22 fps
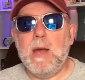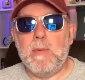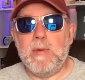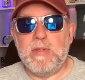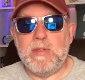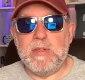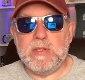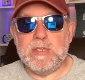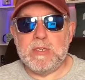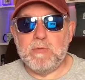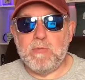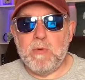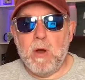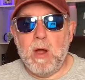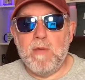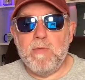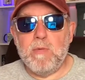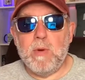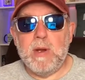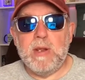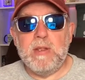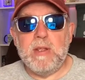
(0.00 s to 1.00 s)
With its
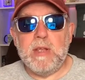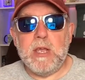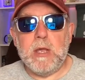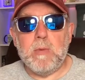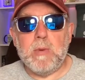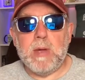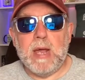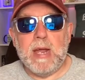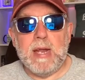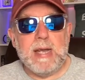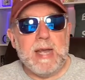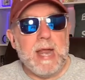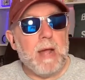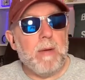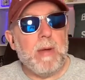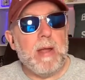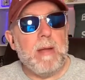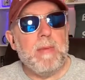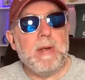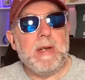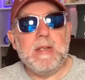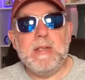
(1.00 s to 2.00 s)
arrival in the UK
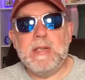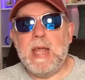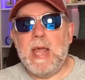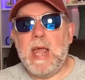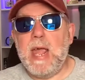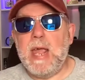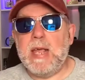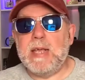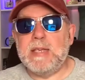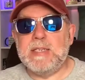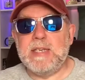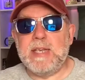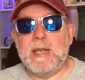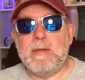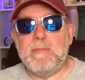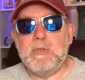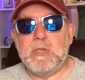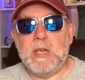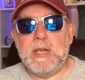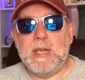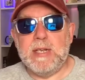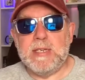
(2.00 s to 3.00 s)
now imminent,
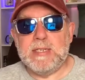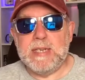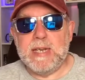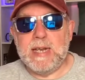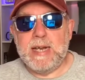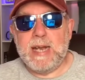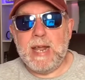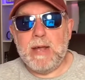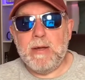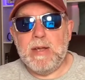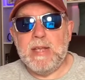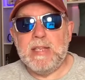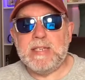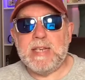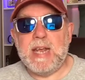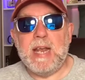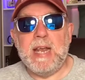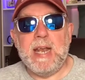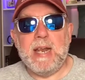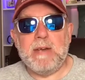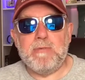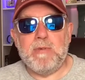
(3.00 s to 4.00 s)
XCMG has laid out its
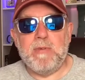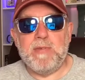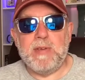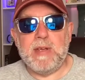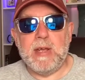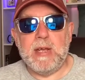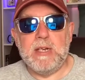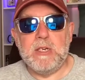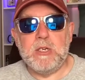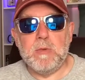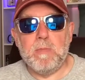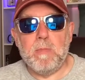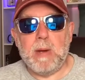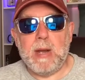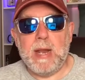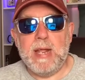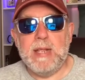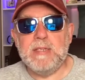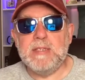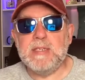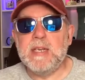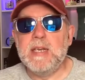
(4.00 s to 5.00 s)
electrification
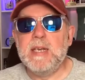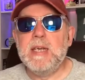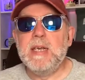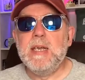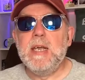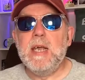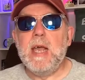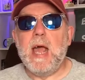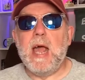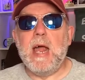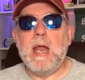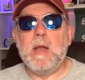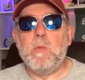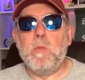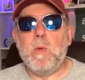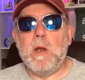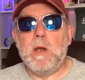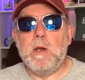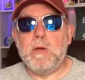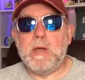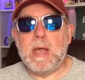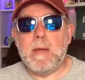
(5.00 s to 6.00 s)
plans, and
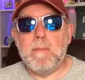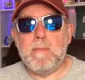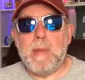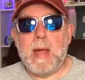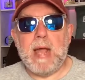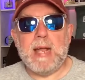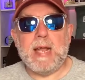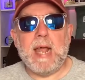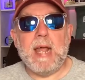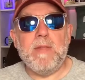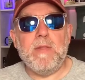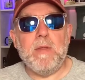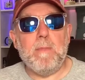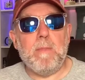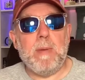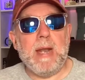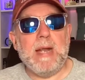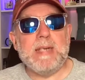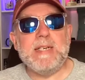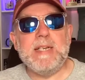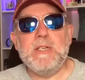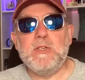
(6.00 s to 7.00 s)
we're looking back at the
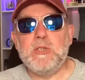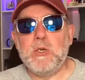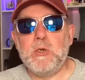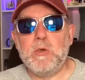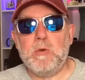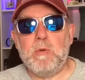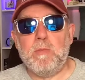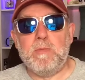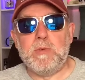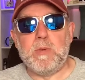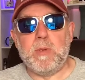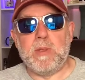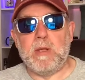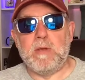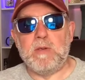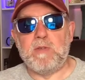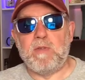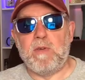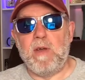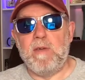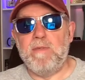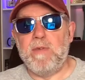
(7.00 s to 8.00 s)
Platty Joobs with
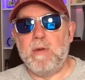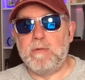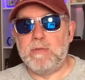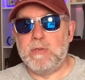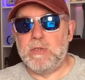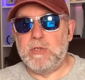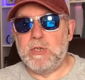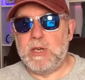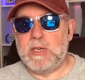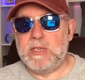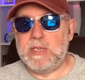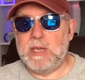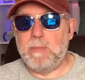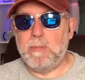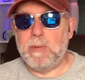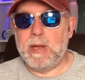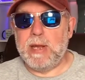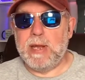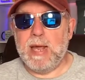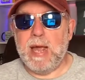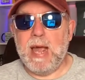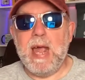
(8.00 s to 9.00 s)
those fine folks at
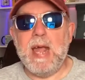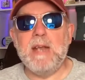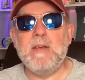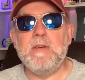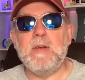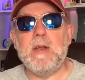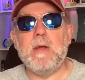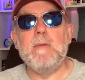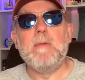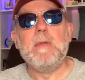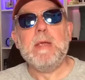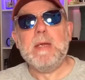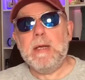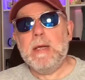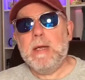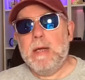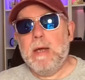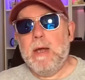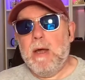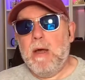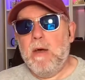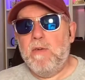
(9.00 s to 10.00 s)
JCB. And
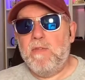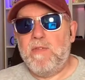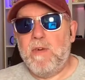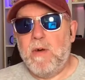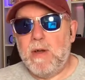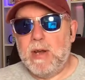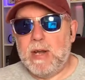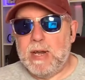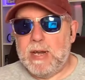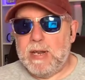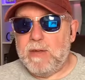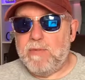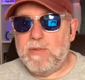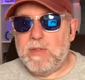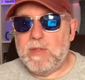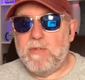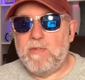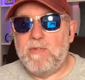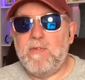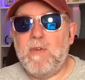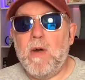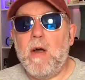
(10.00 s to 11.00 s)
finally, for
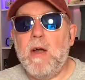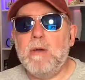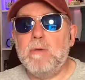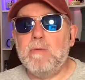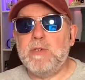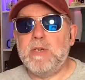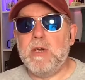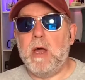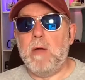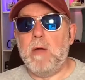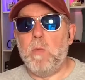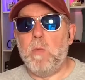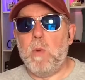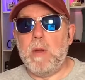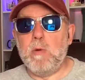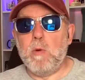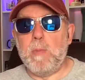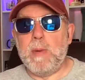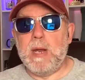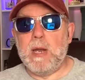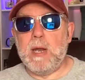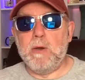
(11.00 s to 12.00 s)
the final time,
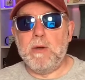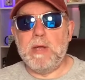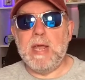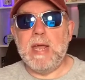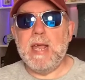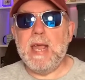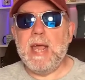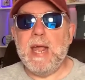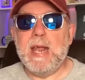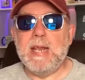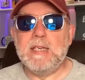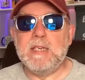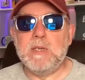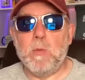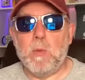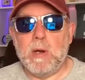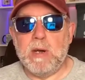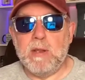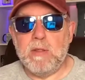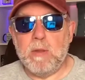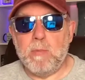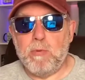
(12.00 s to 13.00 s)
we will be looking ahead to
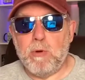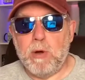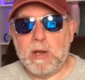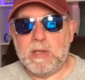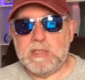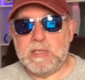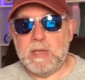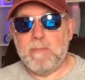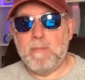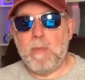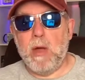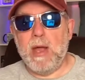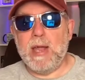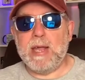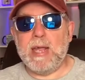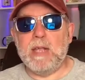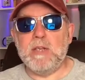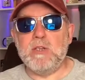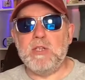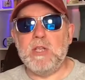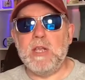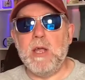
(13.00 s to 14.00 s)
one of the products that might
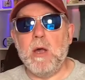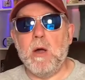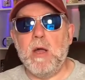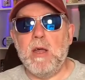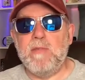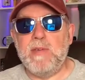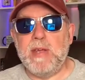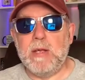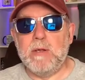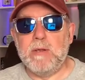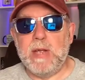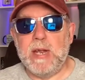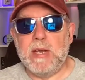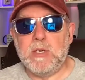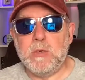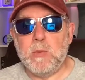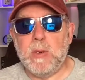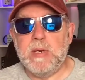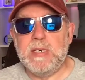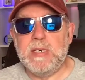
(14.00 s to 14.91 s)
catch the eye of Hillhead